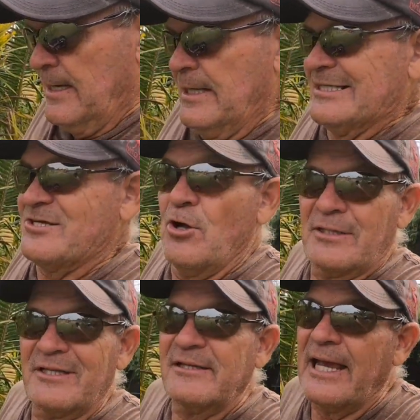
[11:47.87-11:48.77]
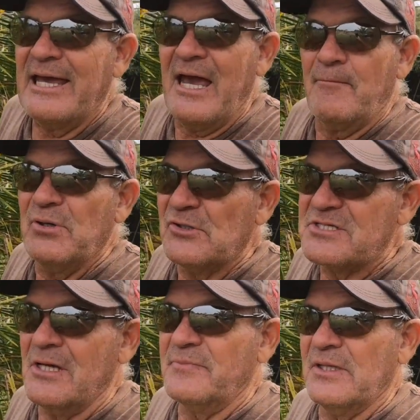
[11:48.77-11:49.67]
it's not that they can't build
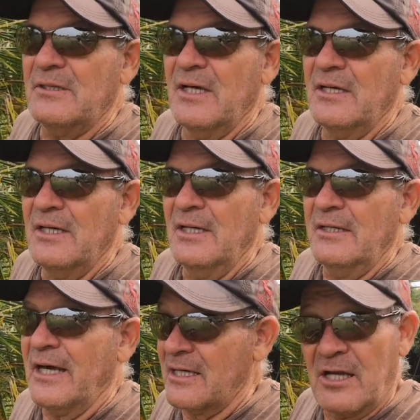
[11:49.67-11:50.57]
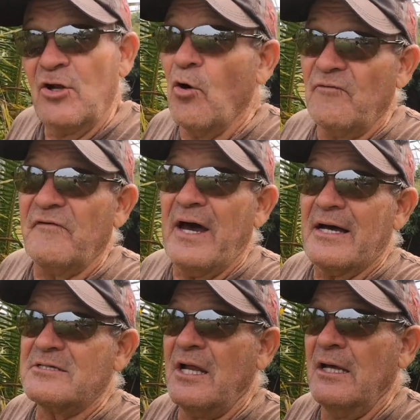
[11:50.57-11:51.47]
something that can go
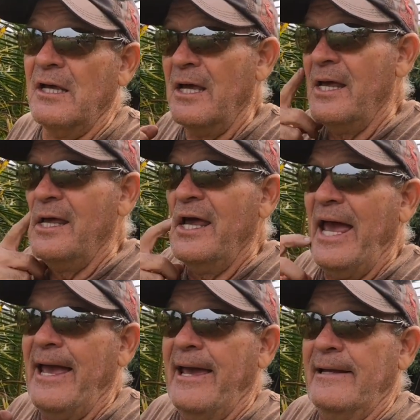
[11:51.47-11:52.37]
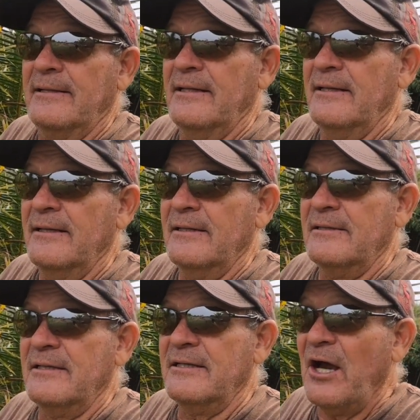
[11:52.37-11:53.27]
fast and
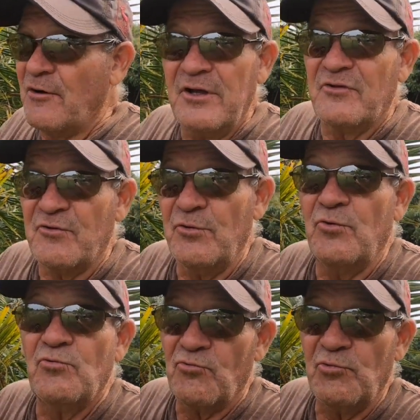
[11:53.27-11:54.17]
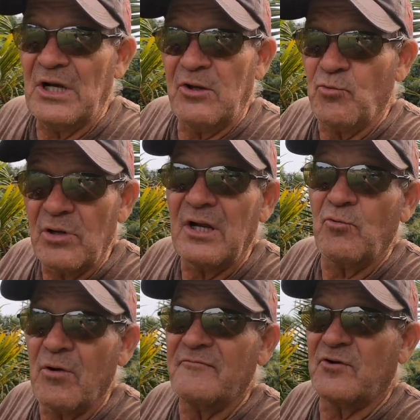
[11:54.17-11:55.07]
carry you through really, really
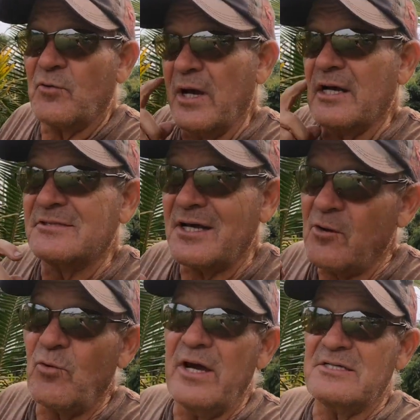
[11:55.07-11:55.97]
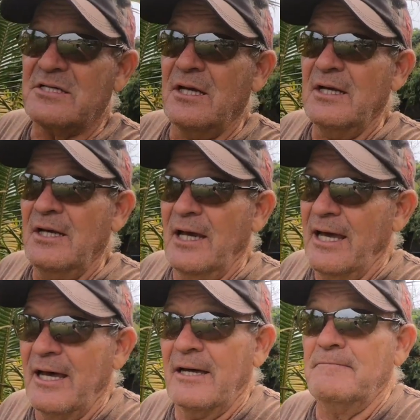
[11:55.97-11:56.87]
rough terrain, because I raced
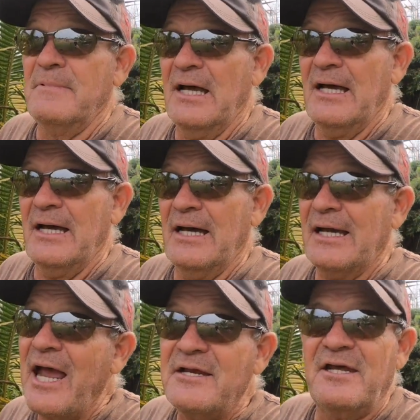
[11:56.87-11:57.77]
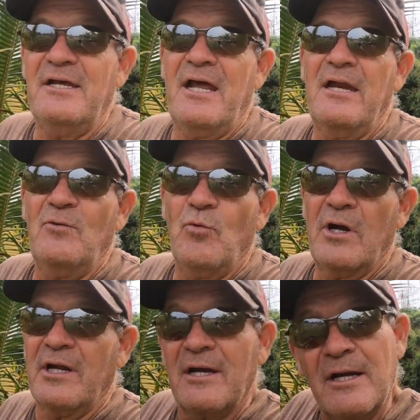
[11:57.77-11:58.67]
a
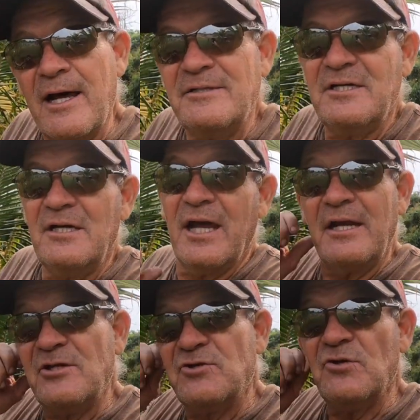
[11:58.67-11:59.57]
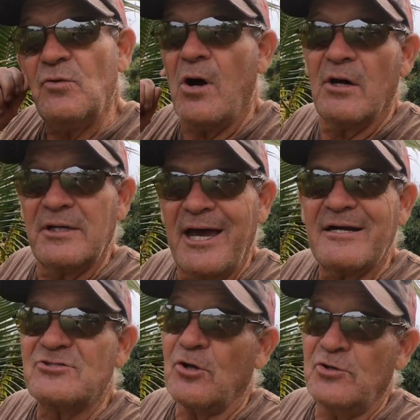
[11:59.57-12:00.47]
1981 and a 1982 Honda
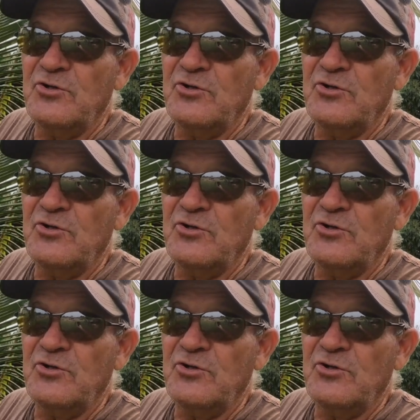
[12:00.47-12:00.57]
XR